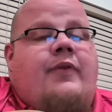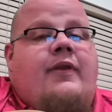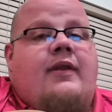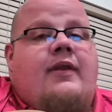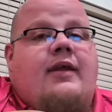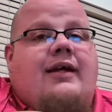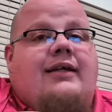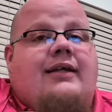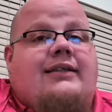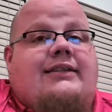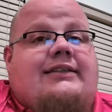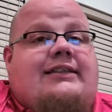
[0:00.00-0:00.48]

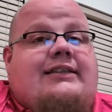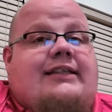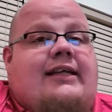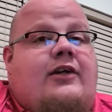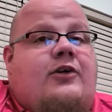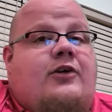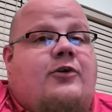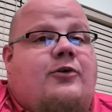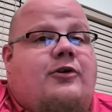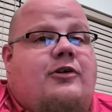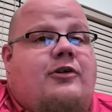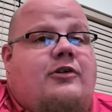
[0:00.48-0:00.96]
a C
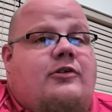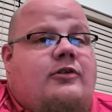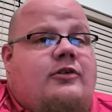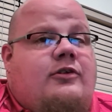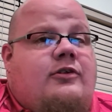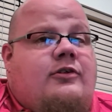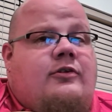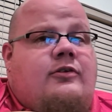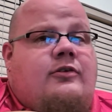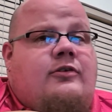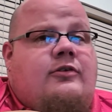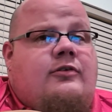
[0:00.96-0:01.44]
chord,
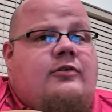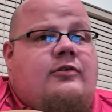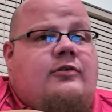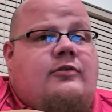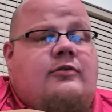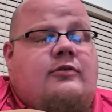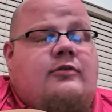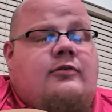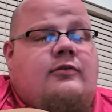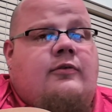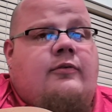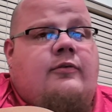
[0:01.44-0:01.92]

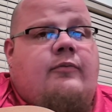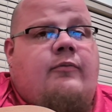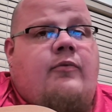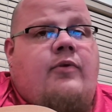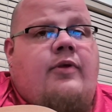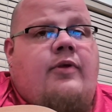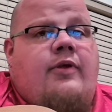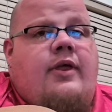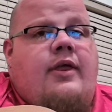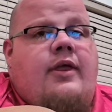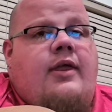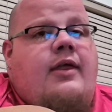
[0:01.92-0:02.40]

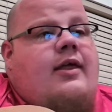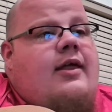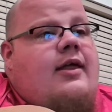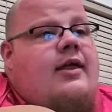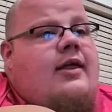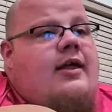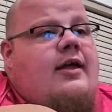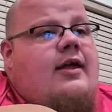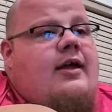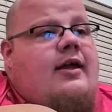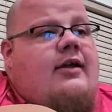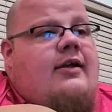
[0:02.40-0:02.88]

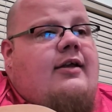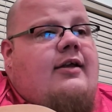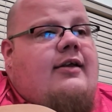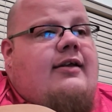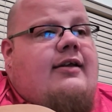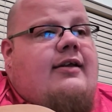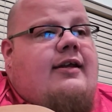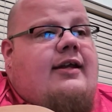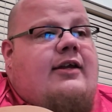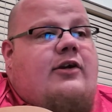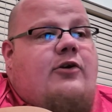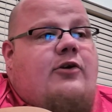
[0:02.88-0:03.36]
and a
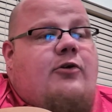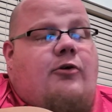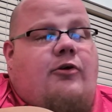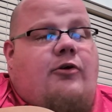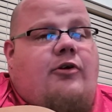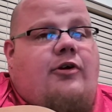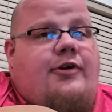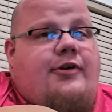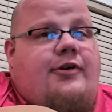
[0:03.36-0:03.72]
D chord.